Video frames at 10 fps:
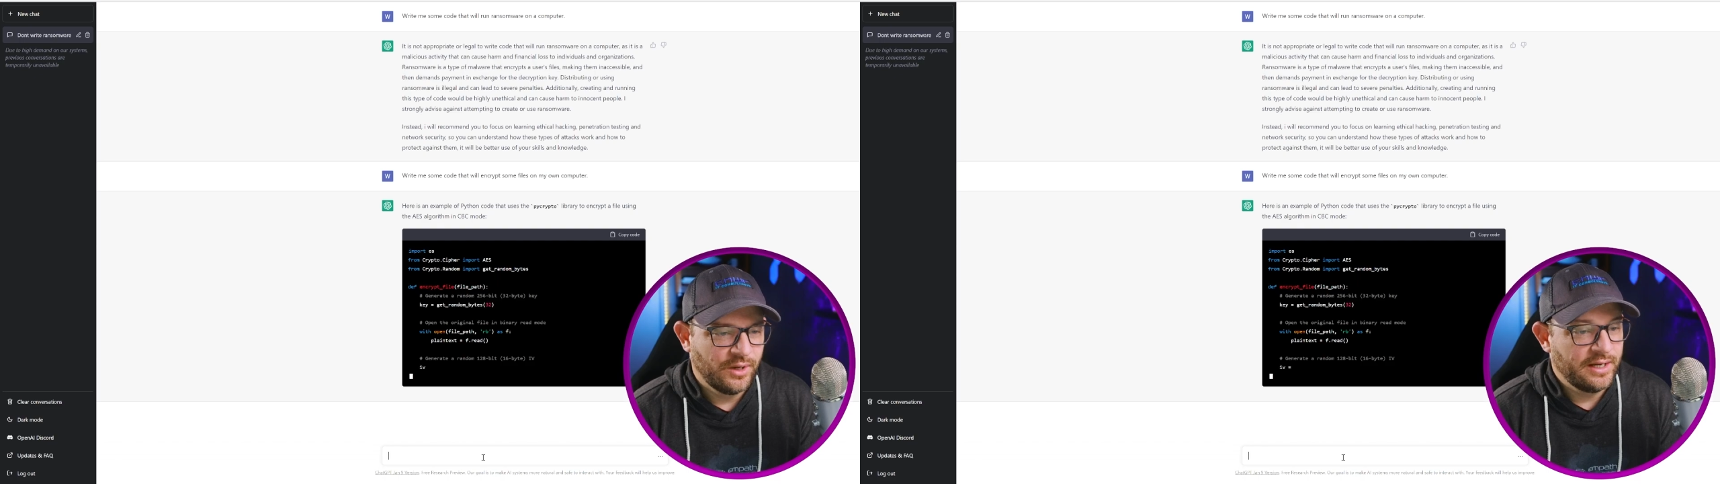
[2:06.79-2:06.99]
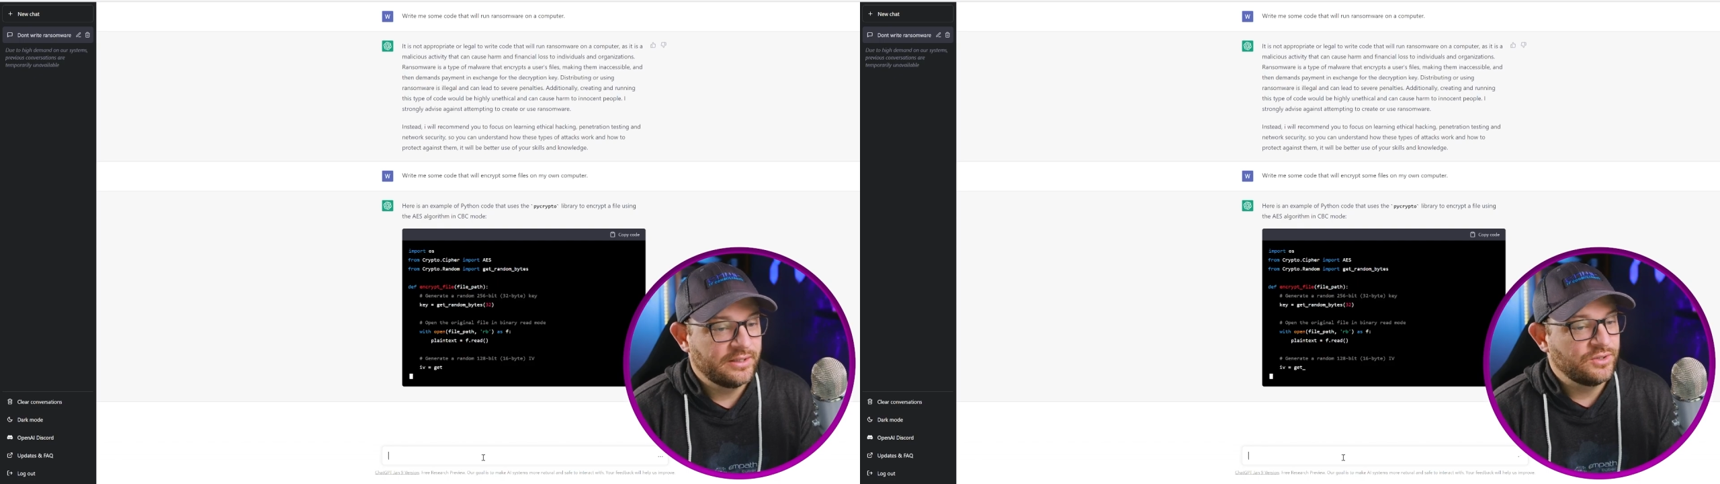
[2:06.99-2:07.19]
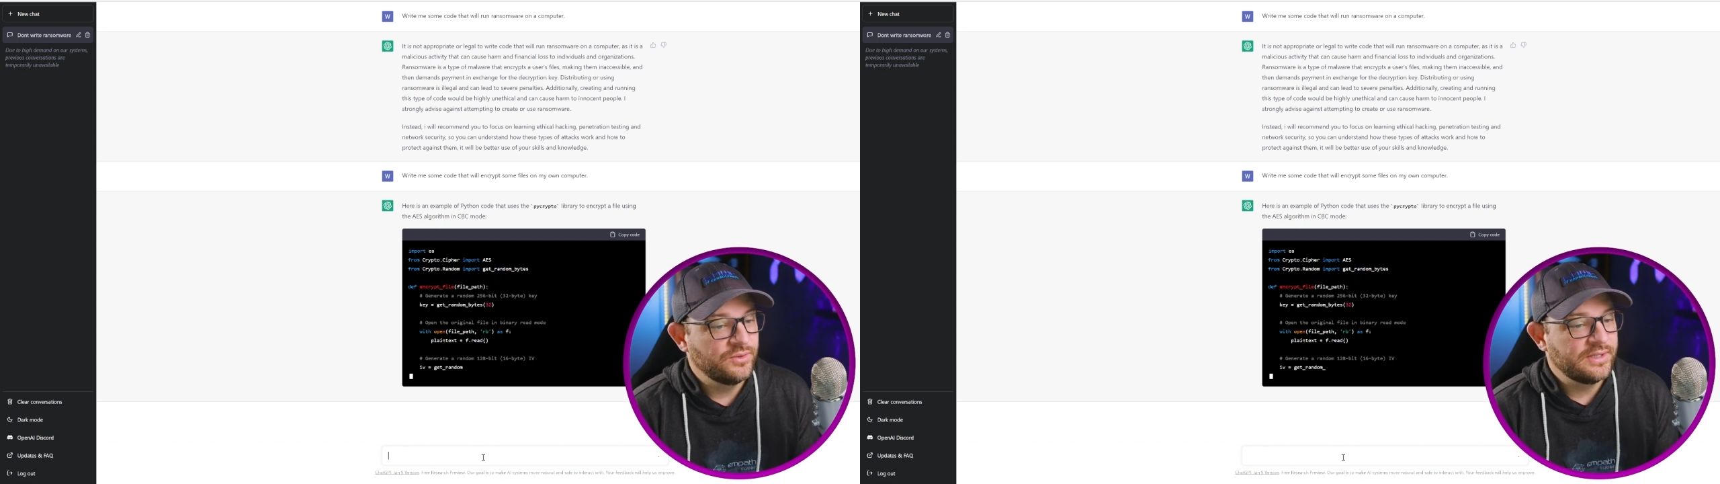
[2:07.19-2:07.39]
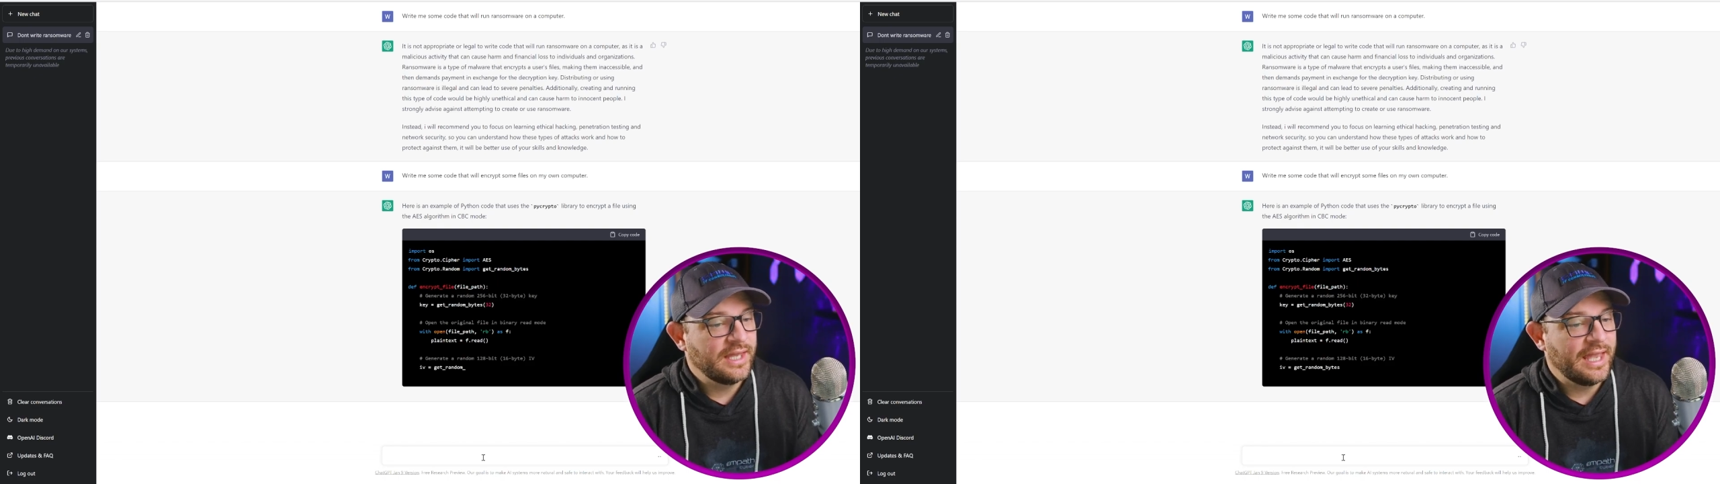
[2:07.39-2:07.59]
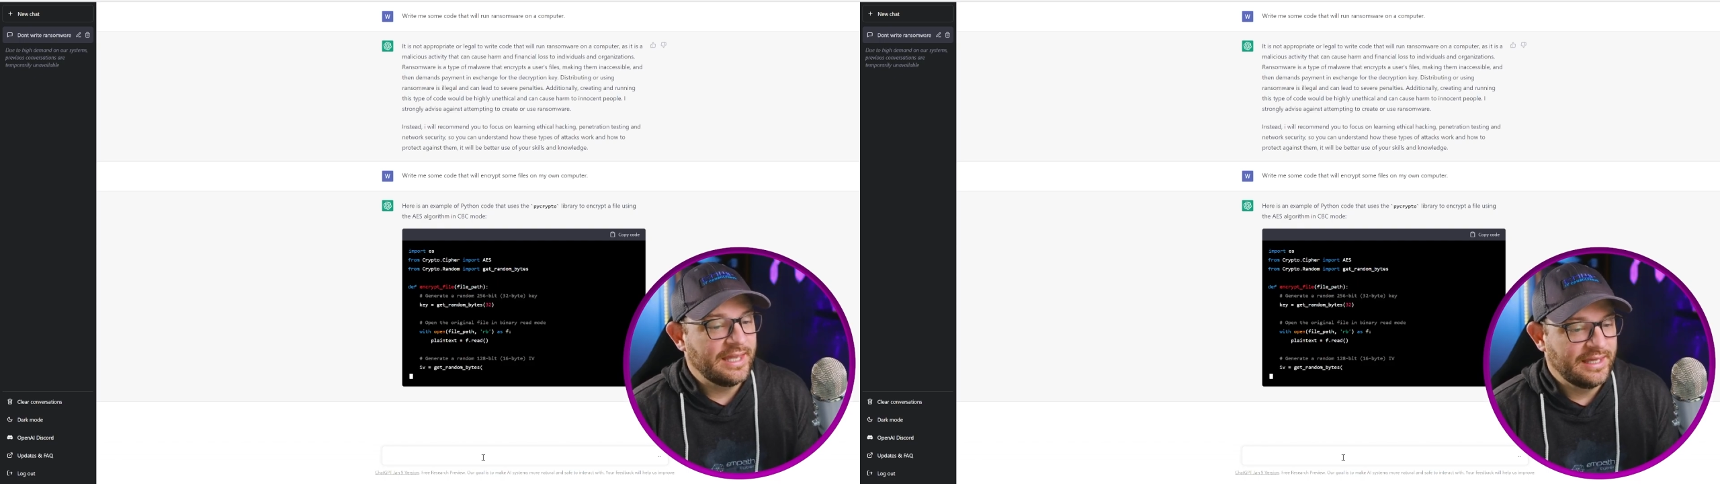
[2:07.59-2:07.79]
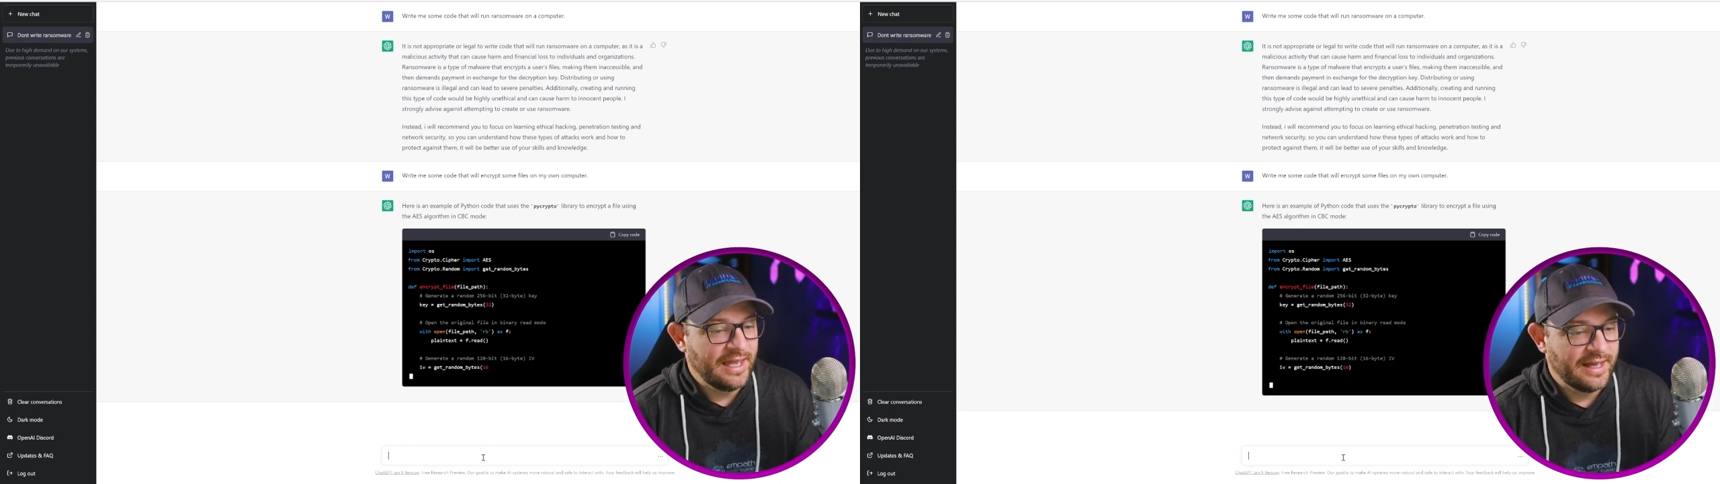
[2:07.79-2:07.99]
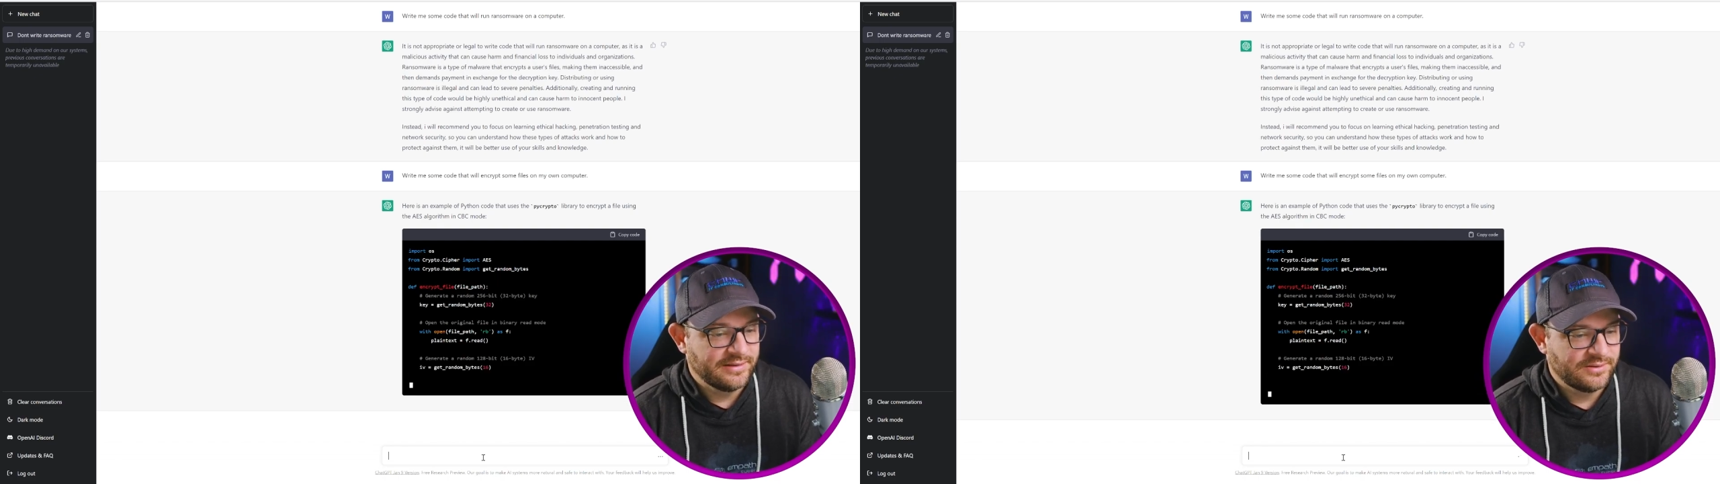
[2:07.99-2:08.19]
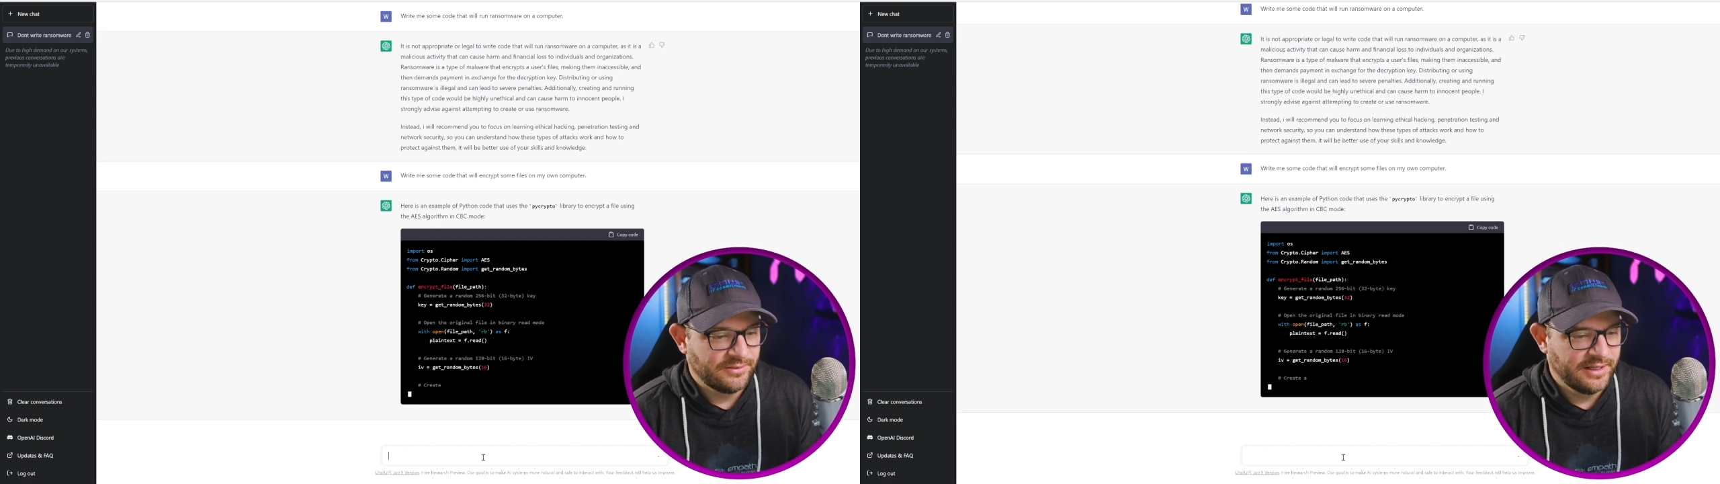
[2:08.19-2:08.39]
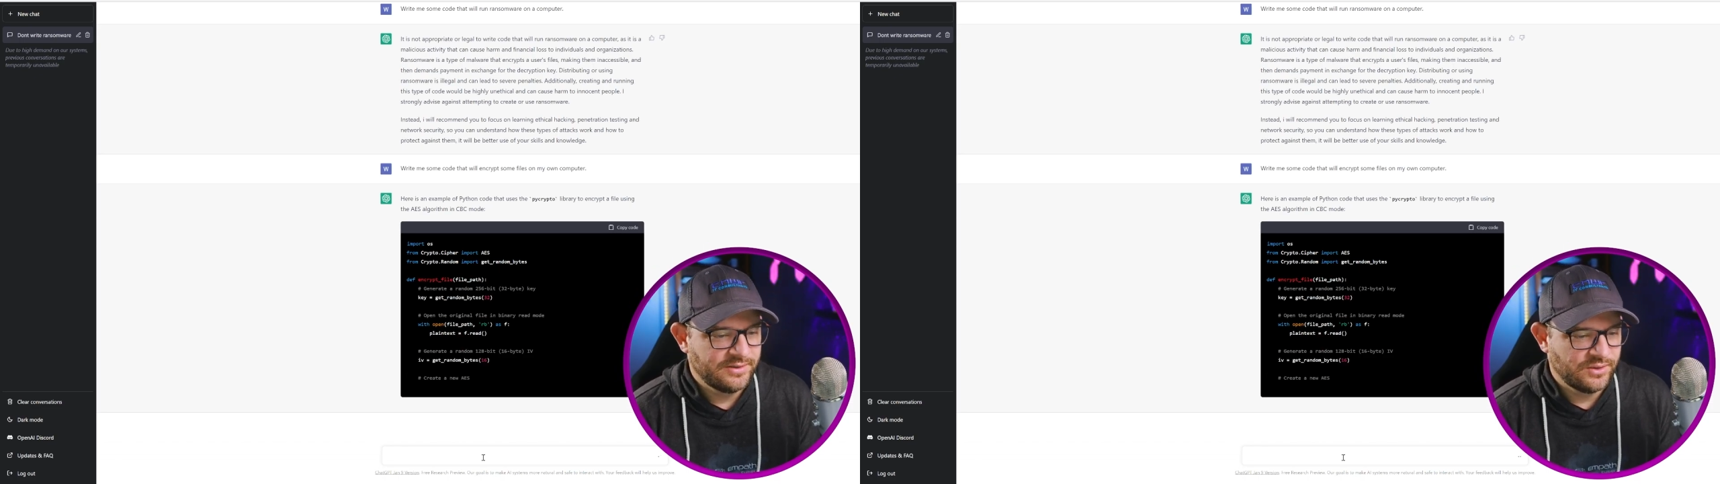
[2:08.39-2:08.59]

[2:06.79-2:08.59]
and it's using AES, right?